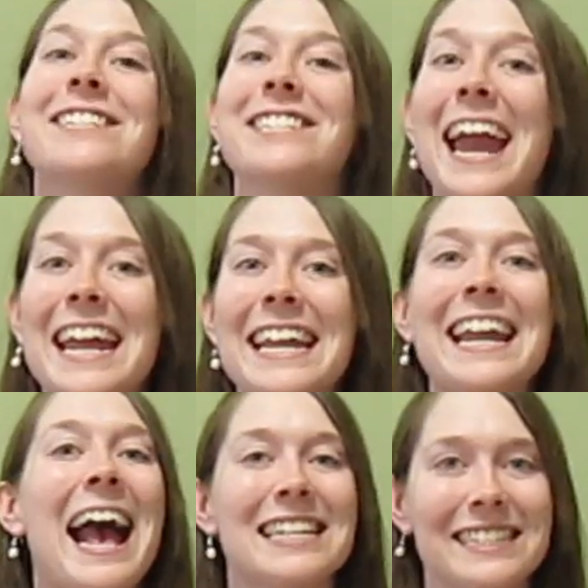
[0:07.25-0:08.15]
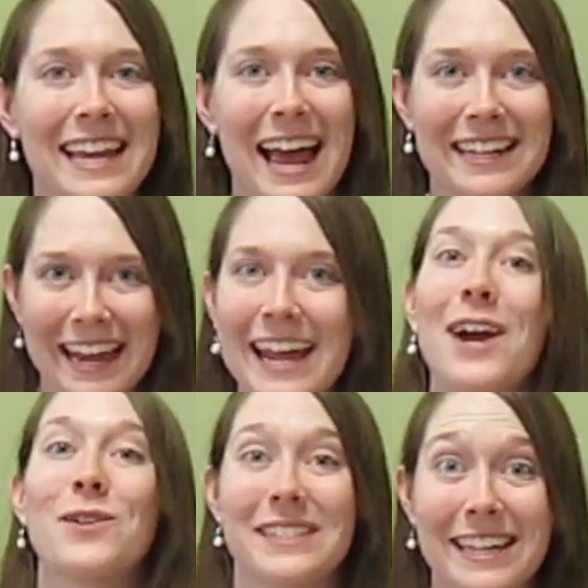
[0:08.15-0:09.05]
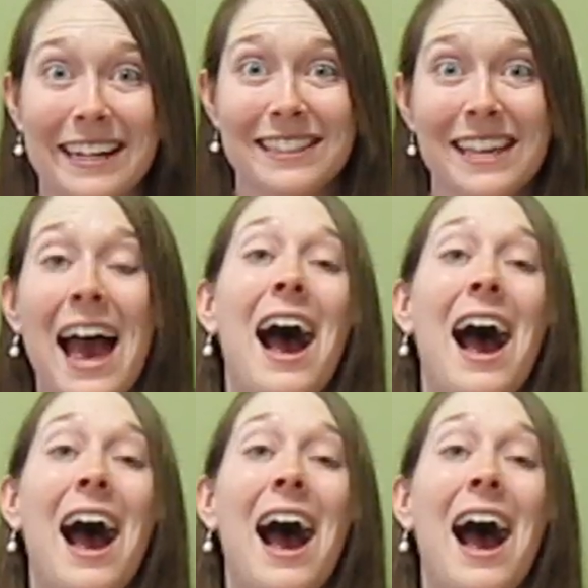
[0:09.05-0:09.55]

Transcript: JESENKO6.